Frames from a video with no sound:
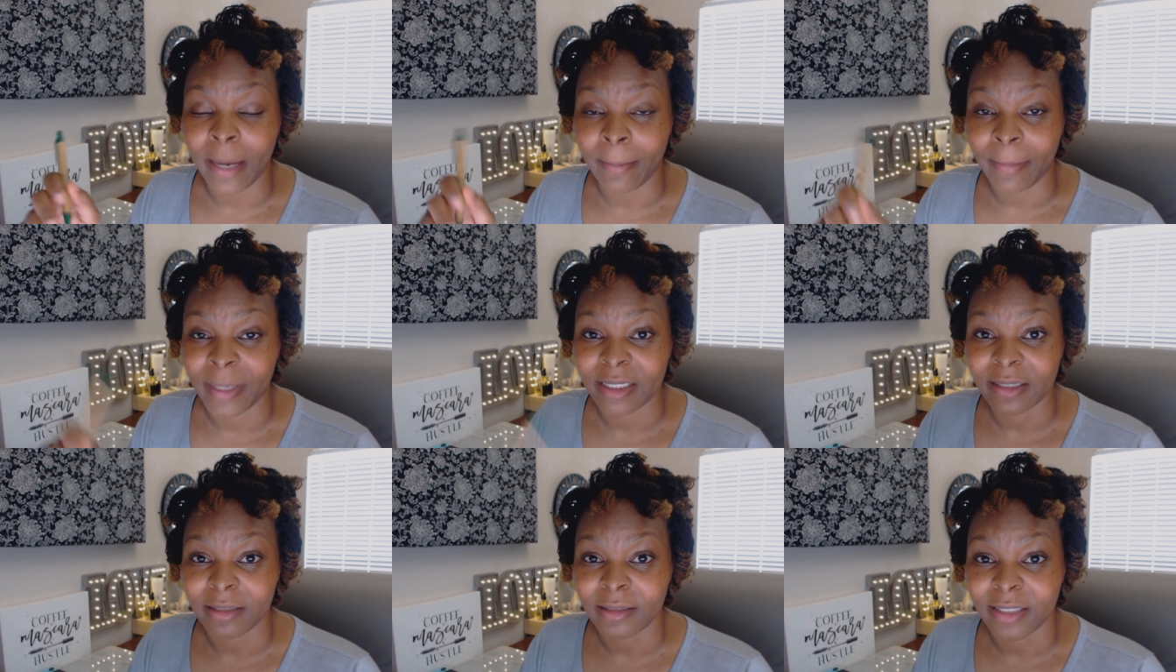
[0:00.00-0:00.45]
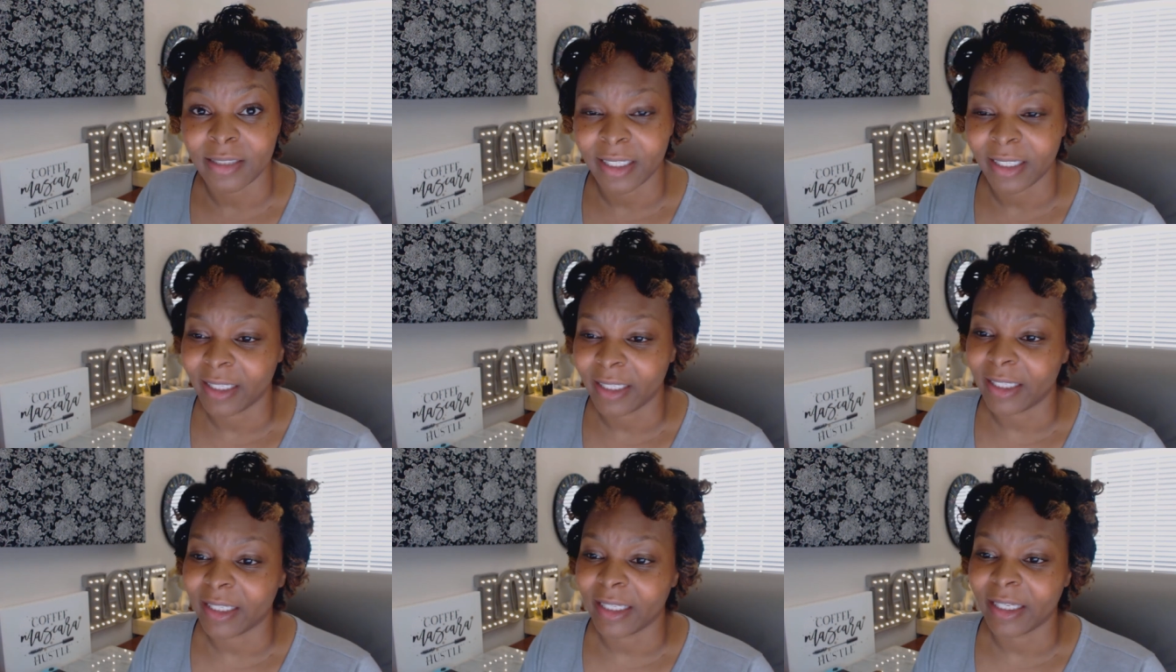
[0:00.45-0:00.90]
Am I still
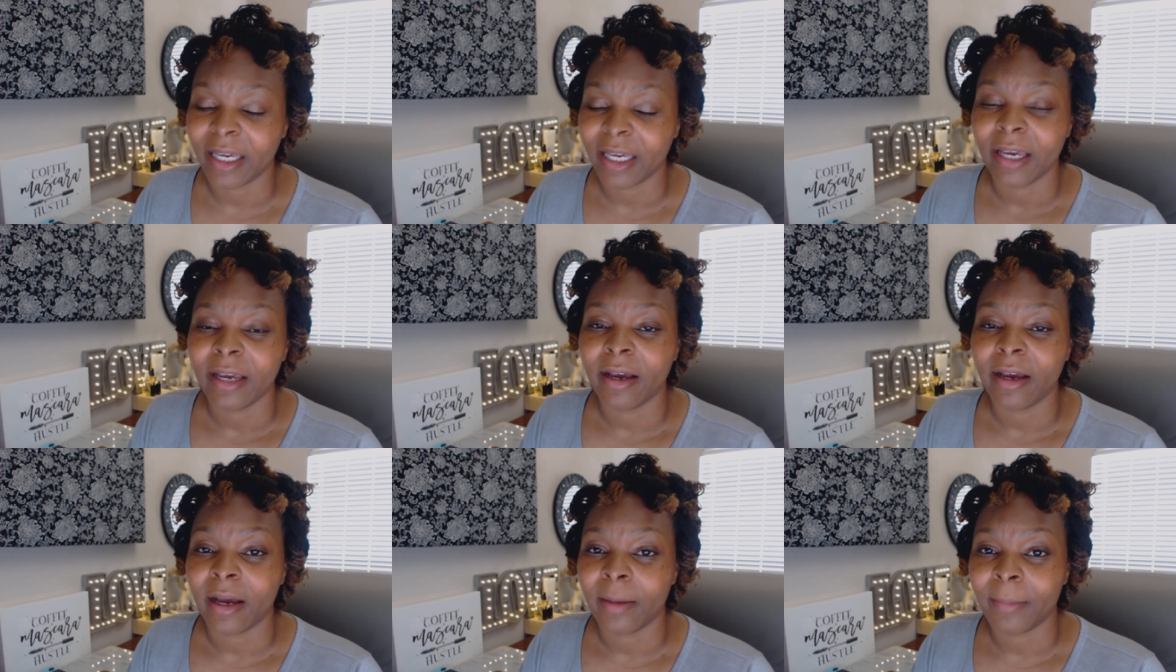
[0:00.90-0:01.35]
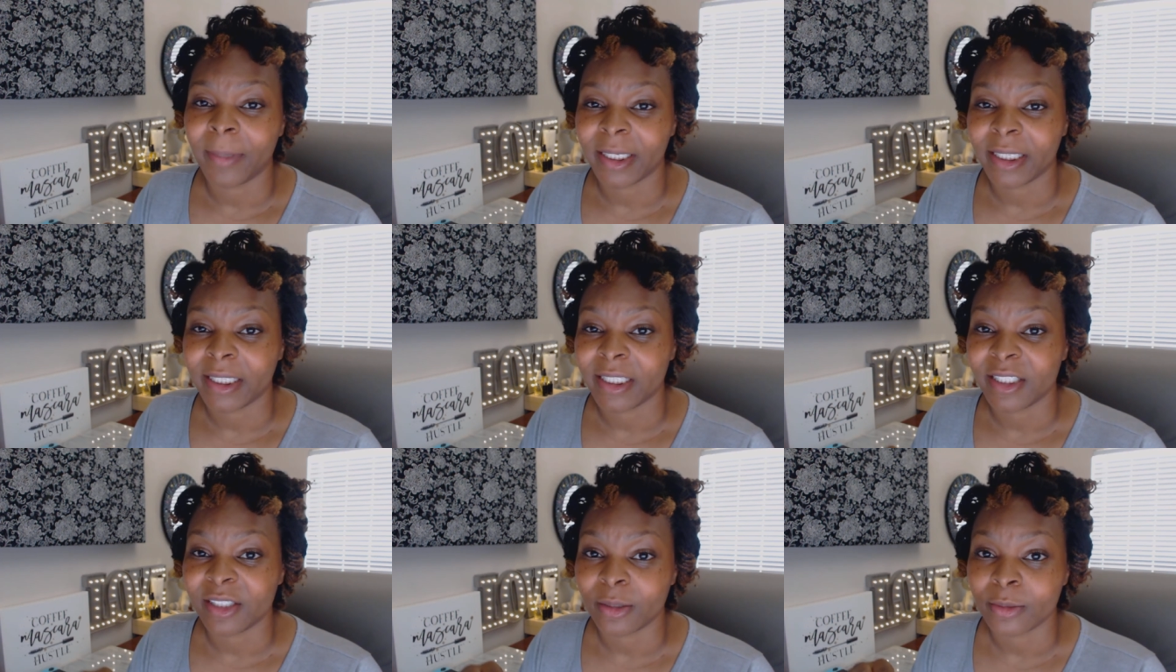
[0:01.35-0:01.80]
taking uh, my
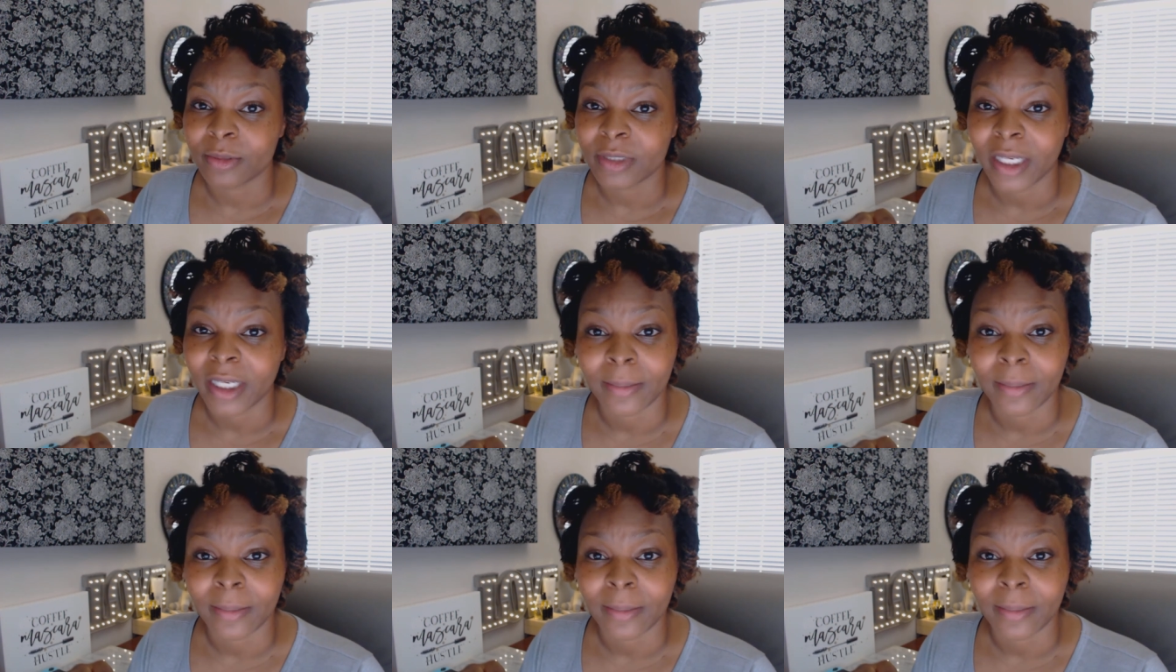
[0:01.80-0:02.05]
ketones?